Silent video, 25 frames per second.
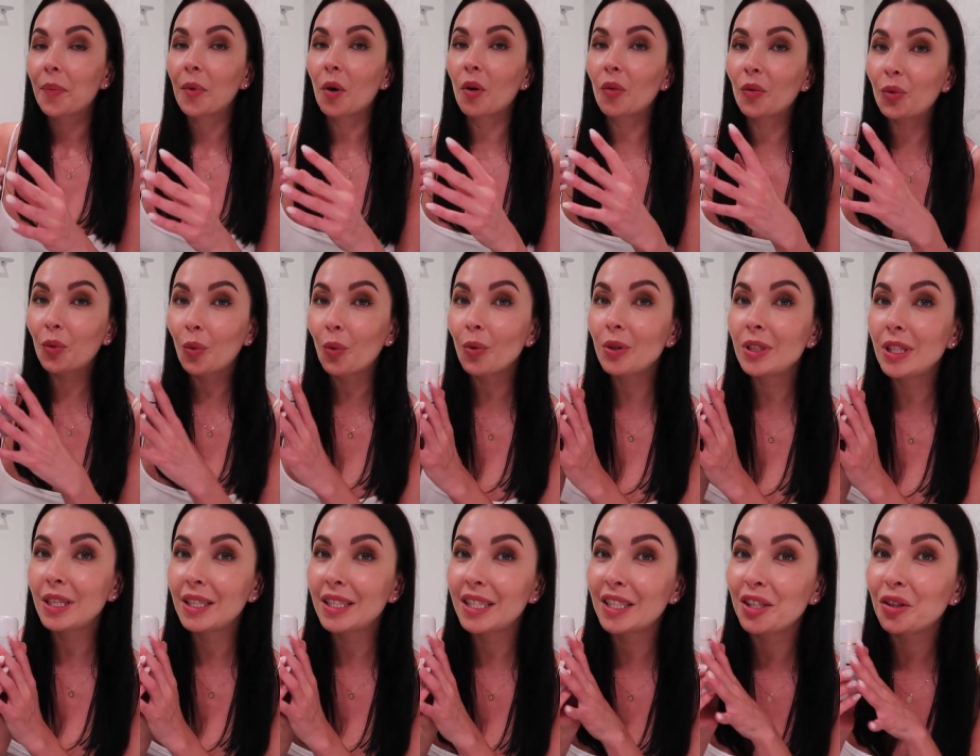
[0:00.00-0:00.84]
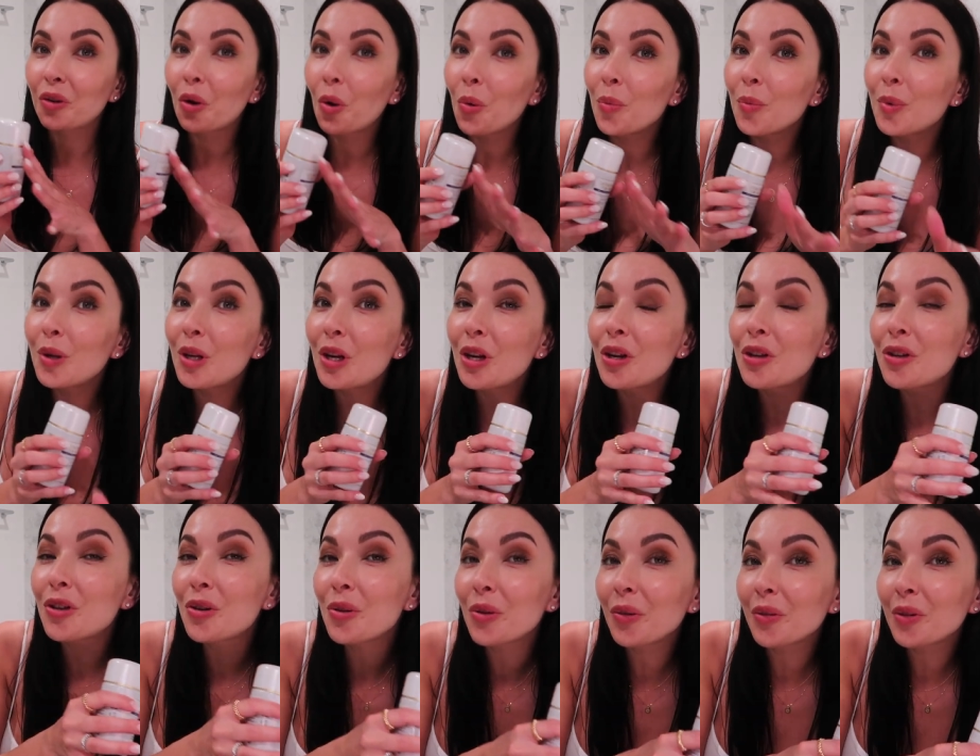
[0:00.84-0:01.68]
Of course, it's in
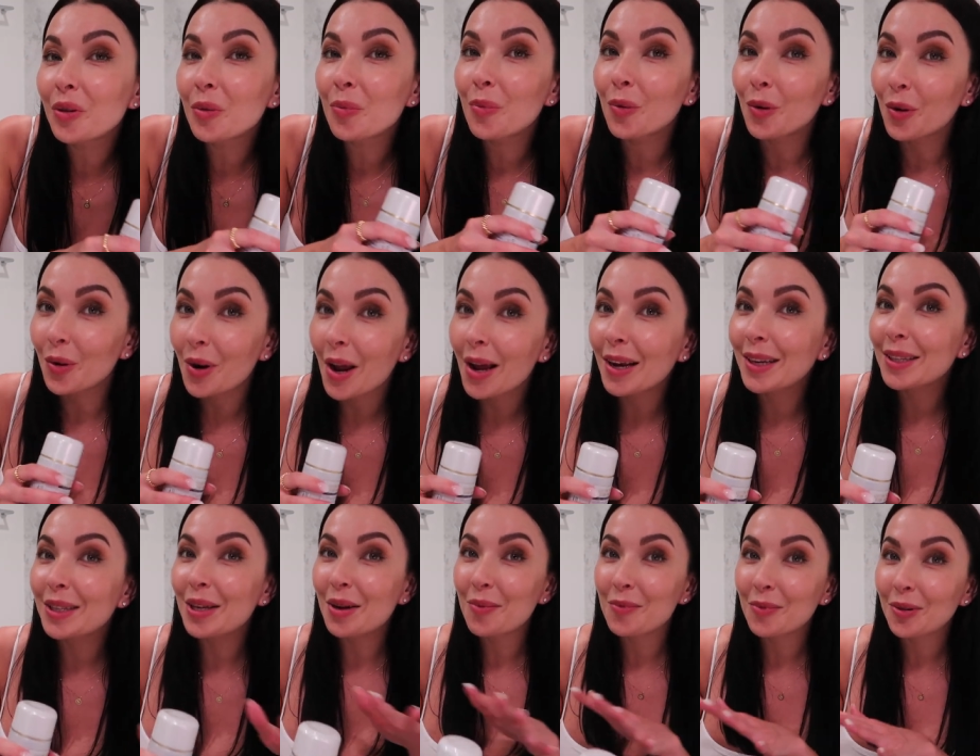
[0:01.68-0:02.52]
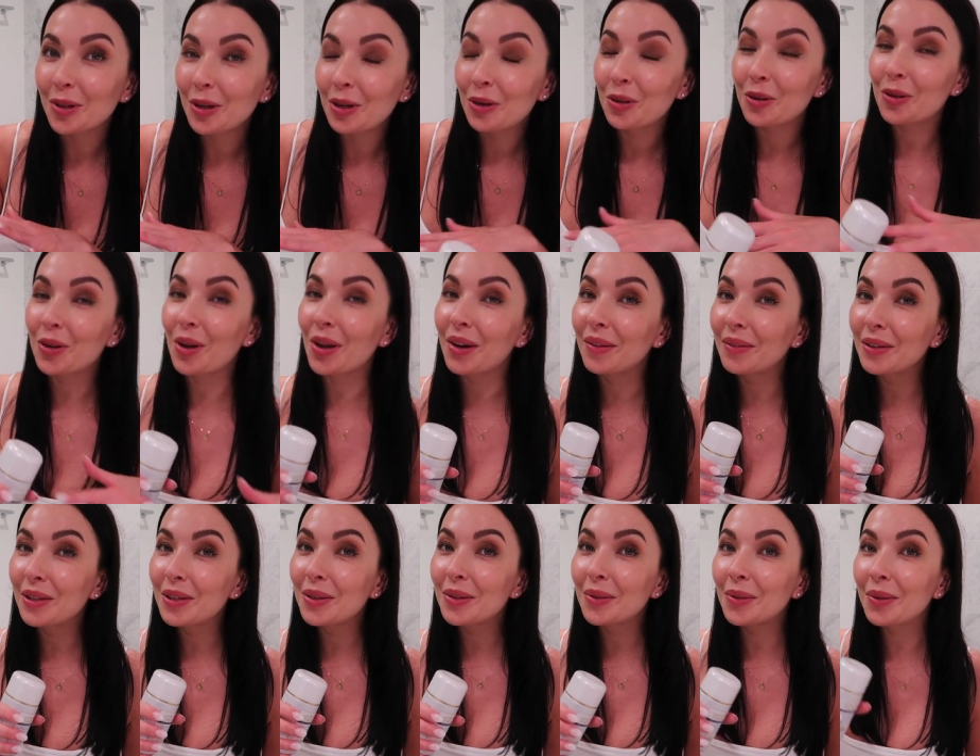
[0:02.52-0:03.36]
combination of the products I'm gonna share
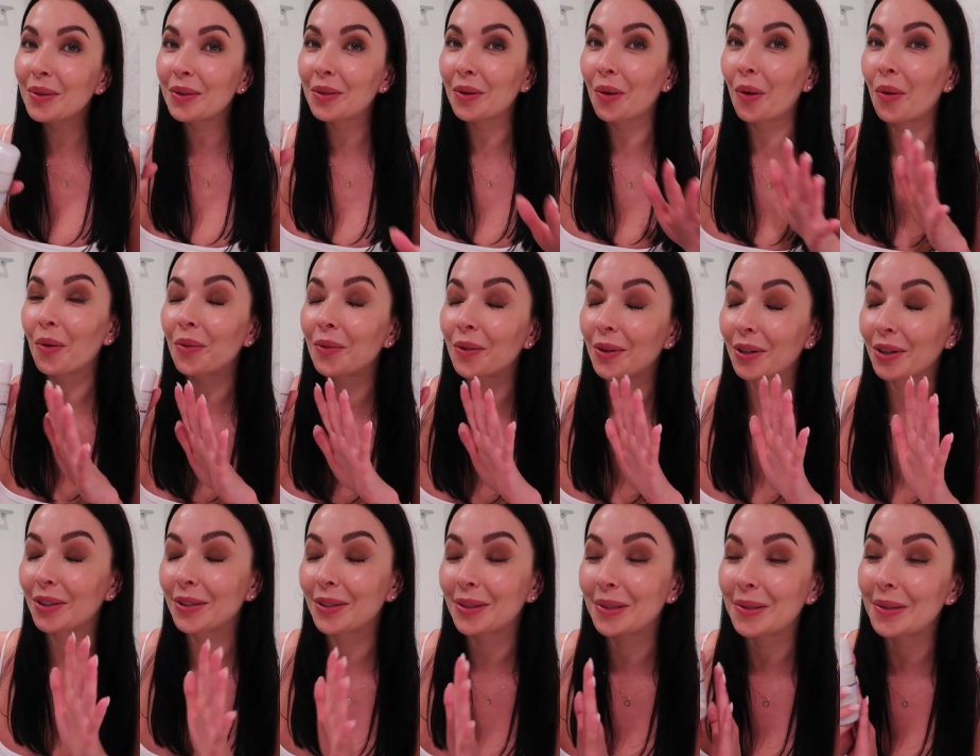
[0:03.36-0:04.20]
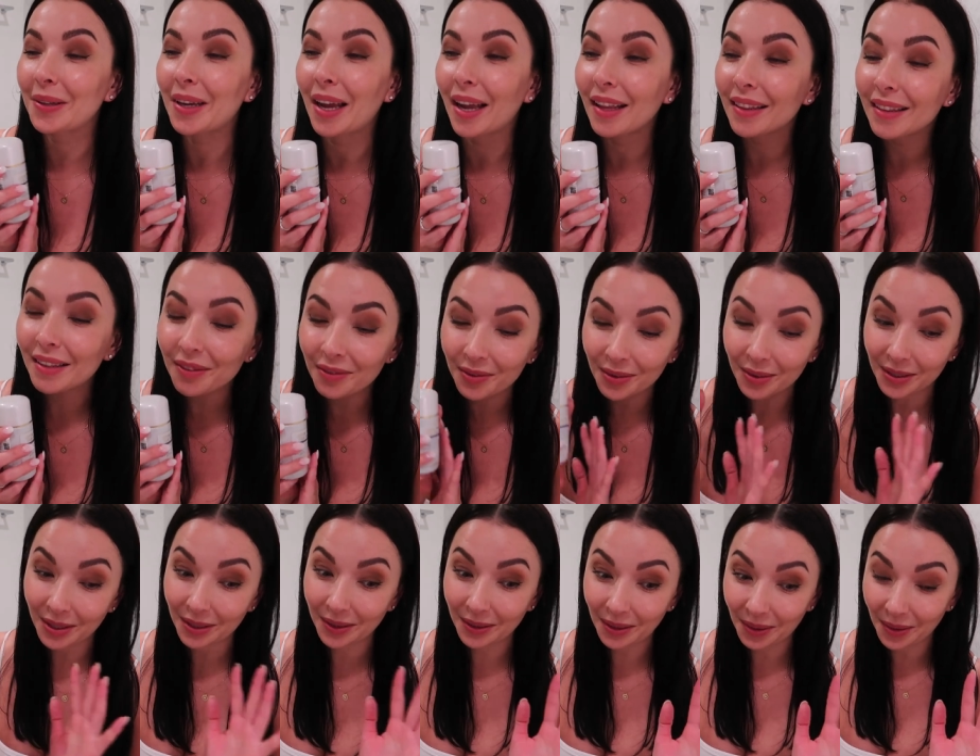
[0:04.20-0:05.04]
with you. It all works together for
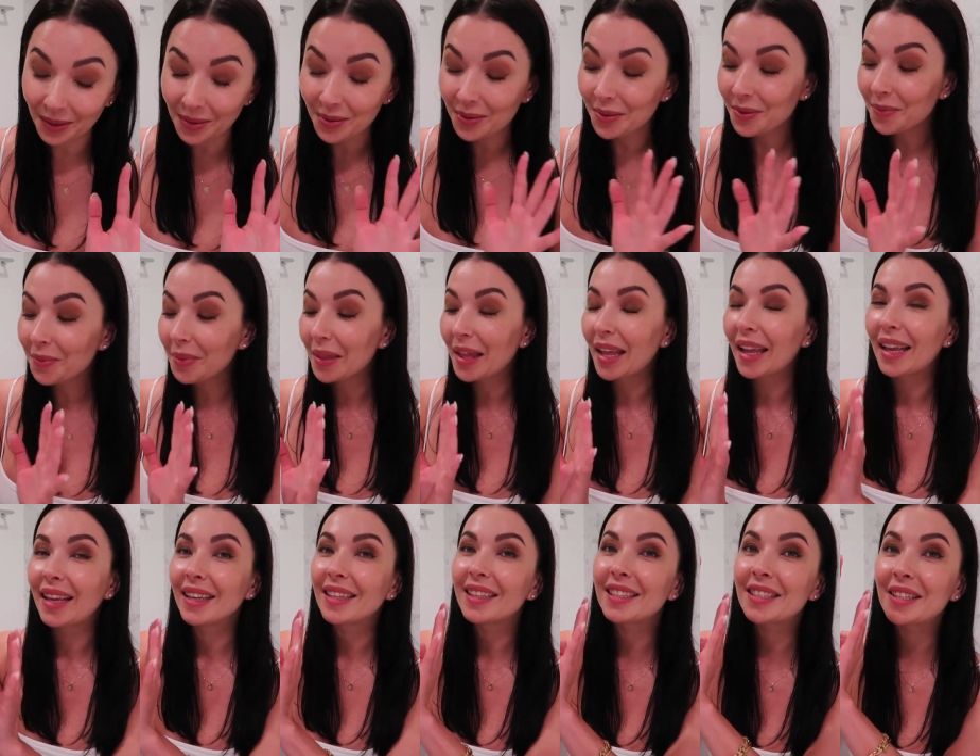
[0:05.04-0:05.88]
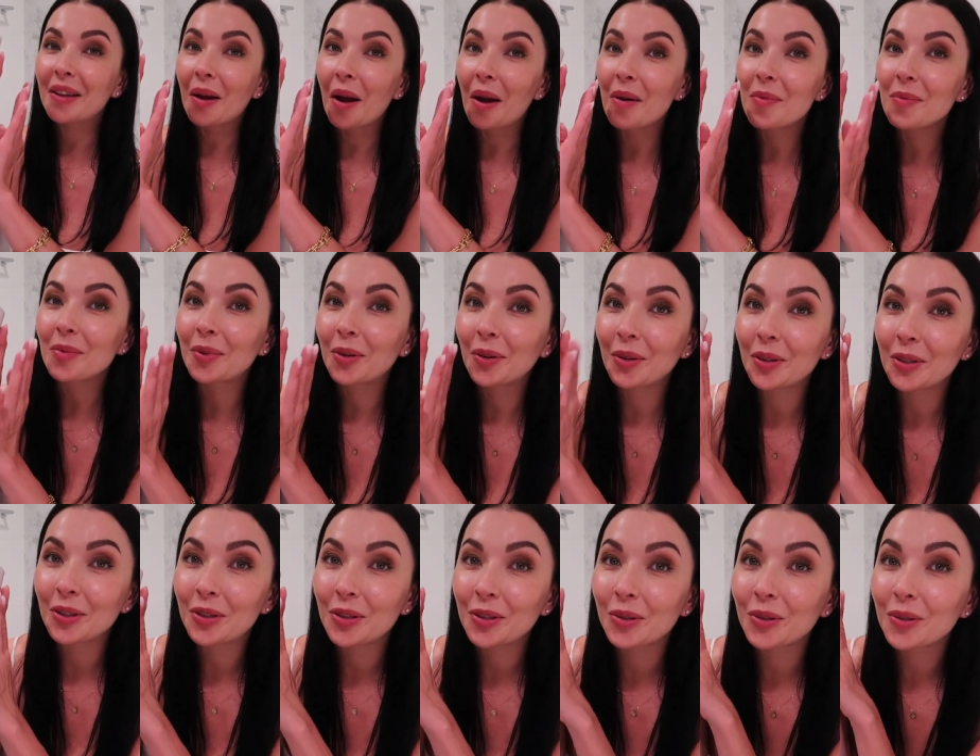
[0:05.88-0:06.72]
the glow. So I'm
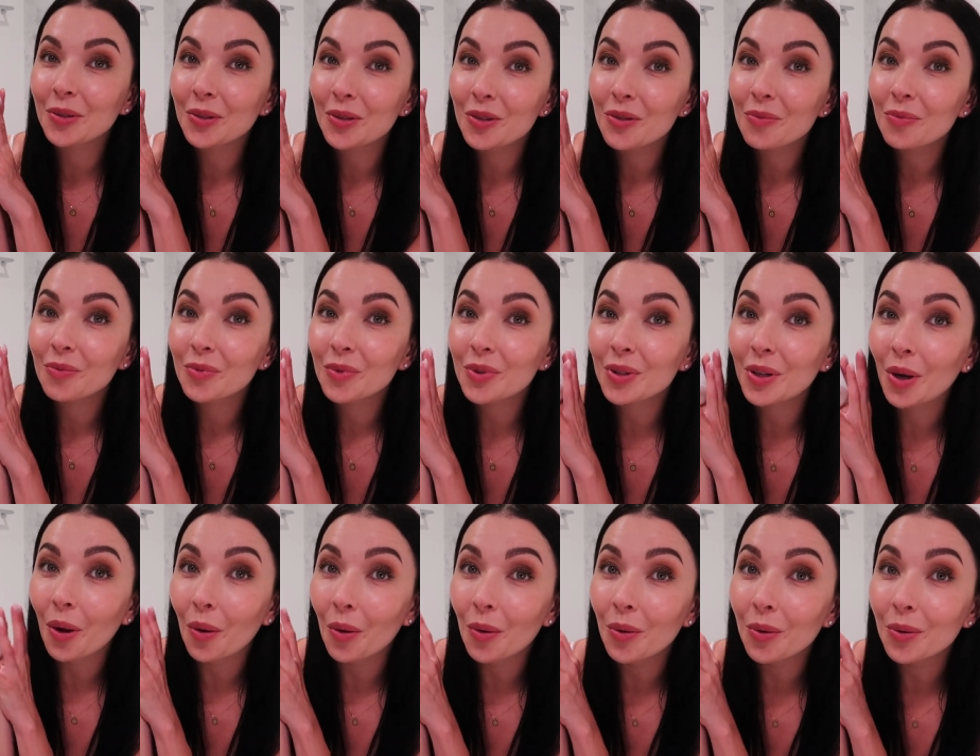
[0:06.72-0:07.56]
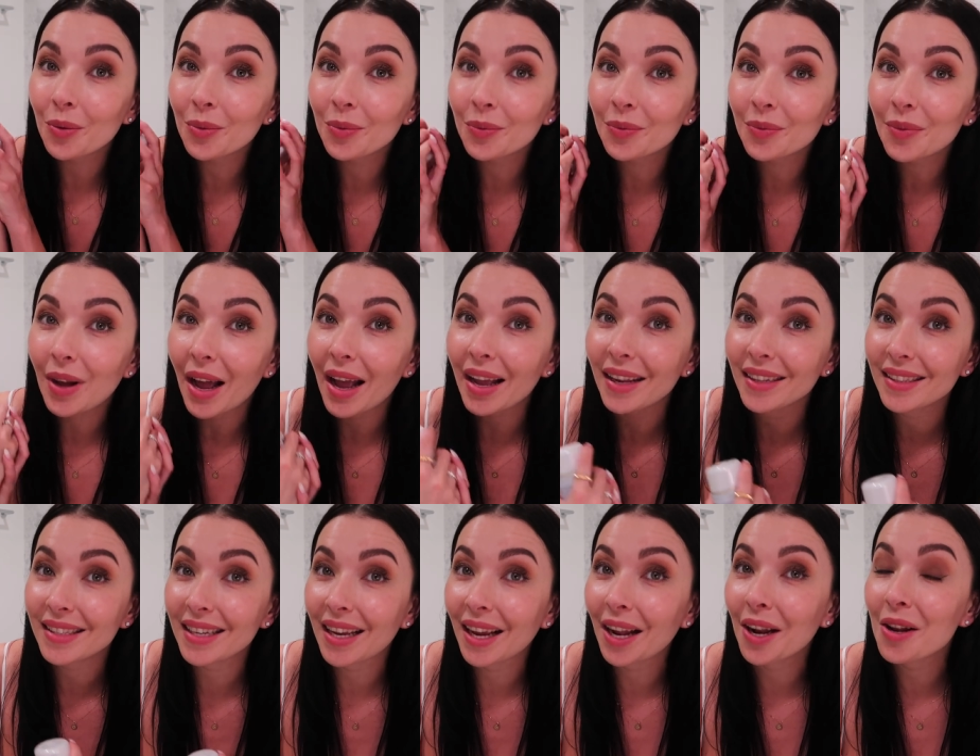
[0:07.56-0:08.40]
going to go
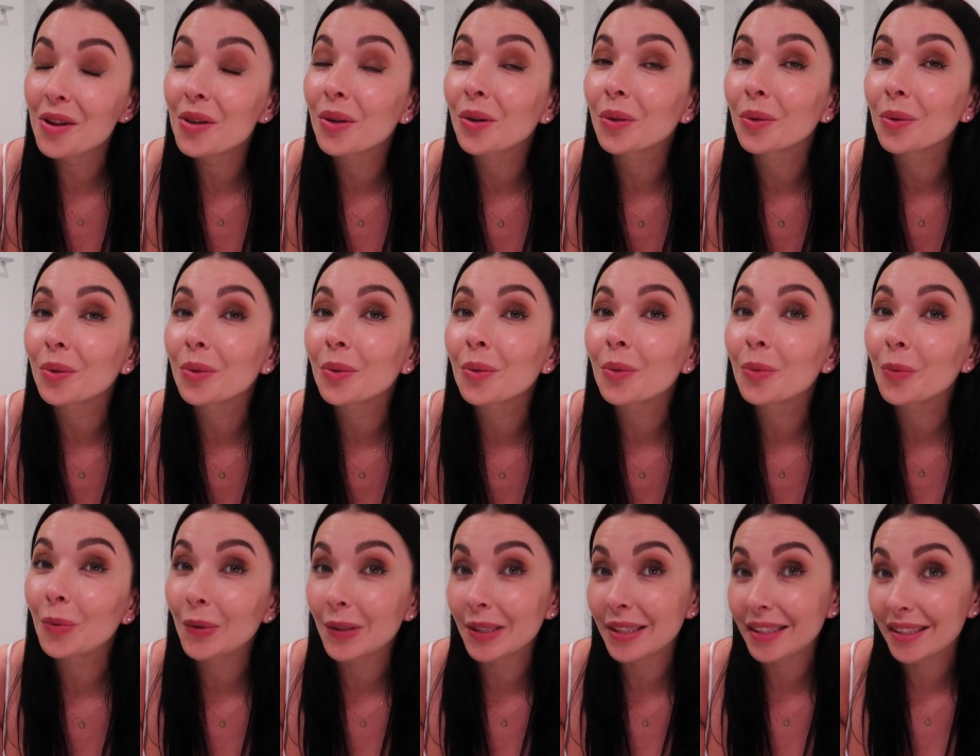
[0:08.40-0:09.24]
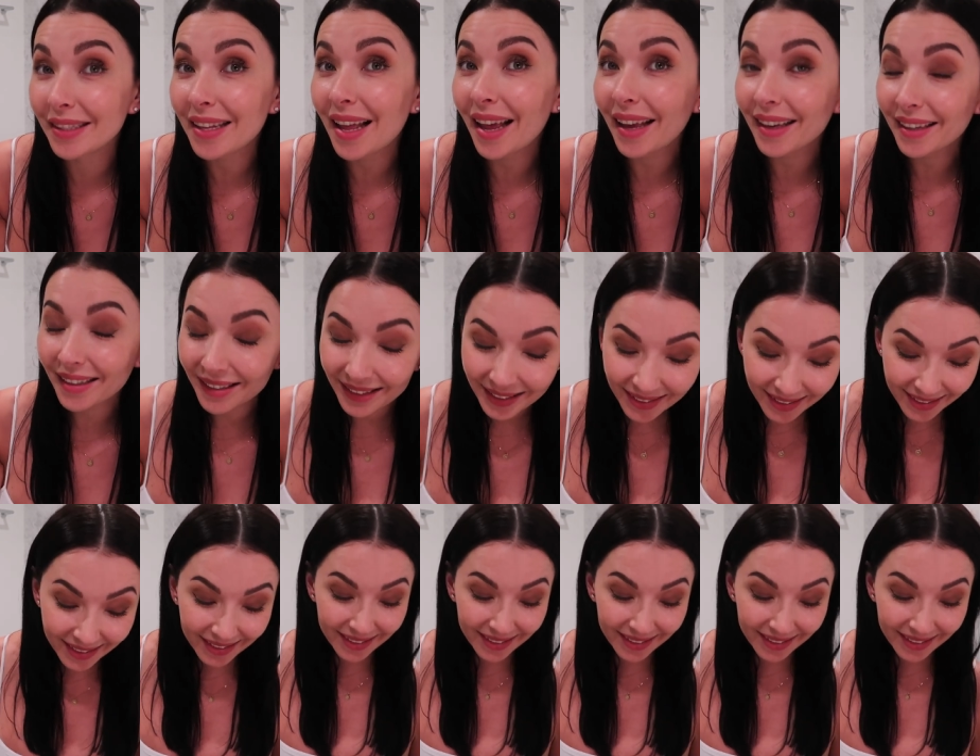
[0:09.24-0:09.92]
and tell you what's next.